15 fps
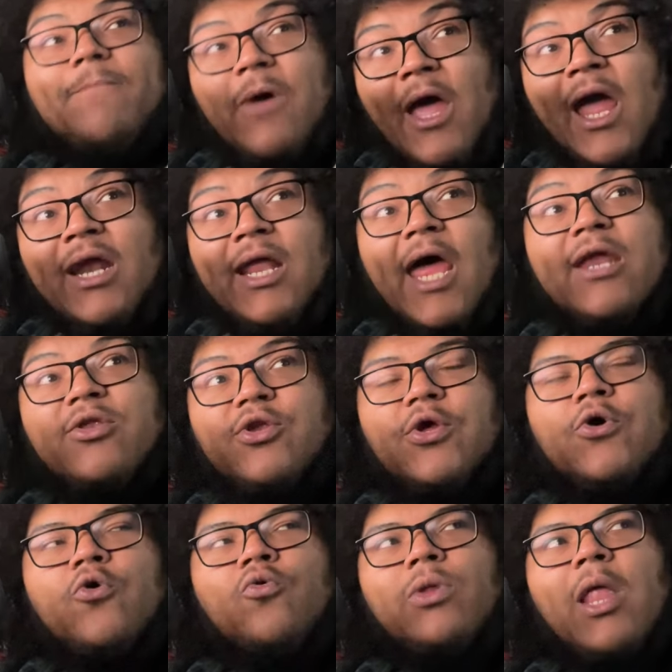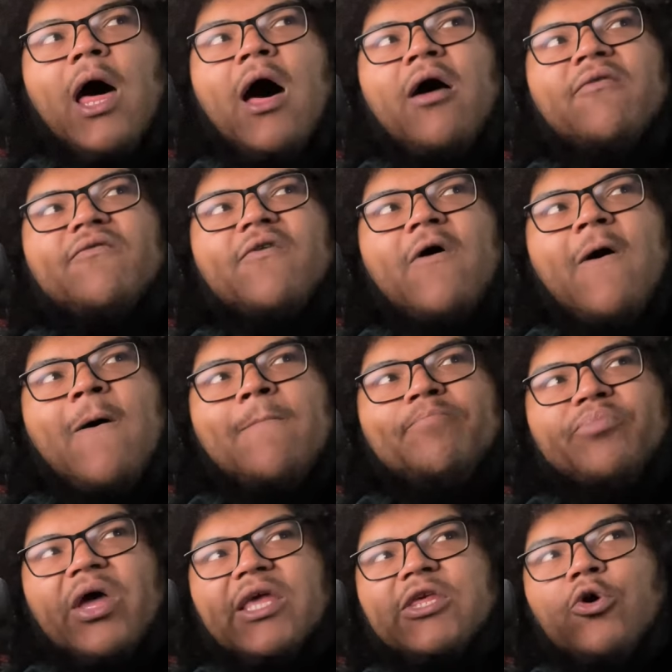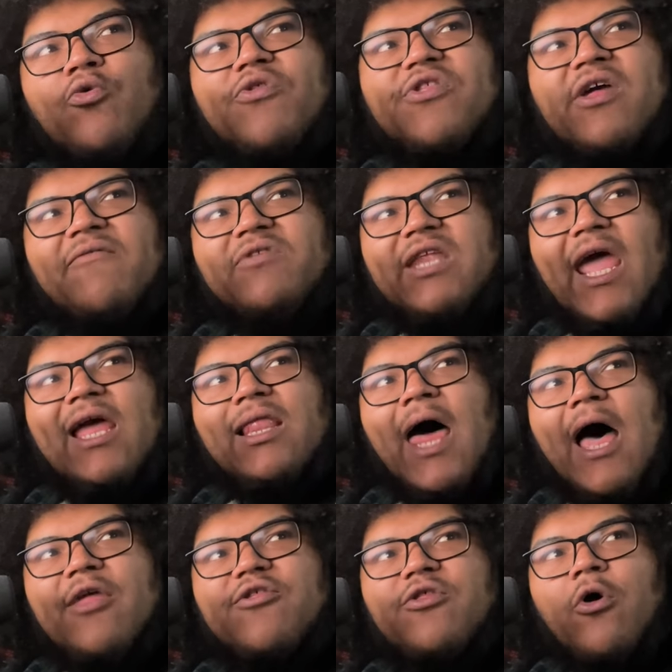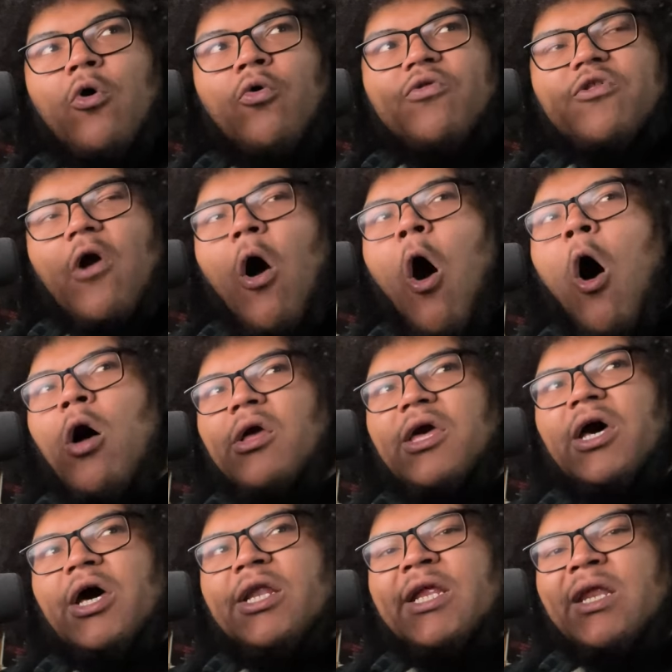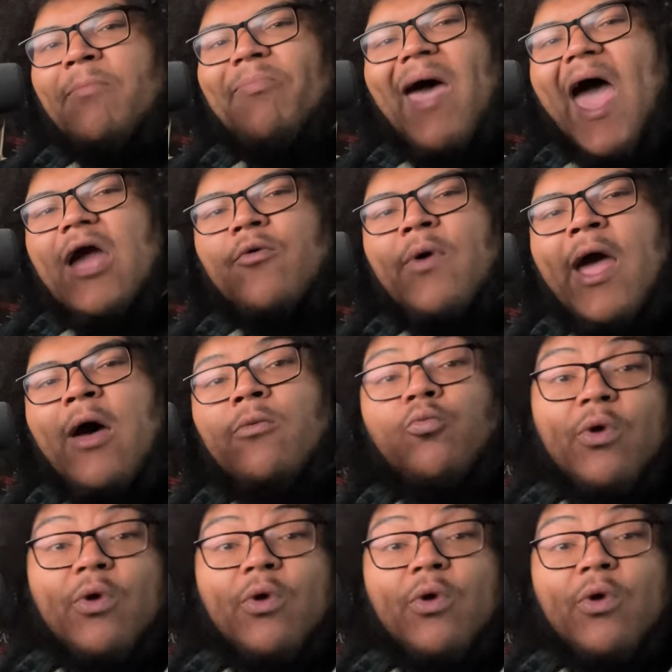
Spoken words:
And I do love the use of De La Soul's All Good in the background,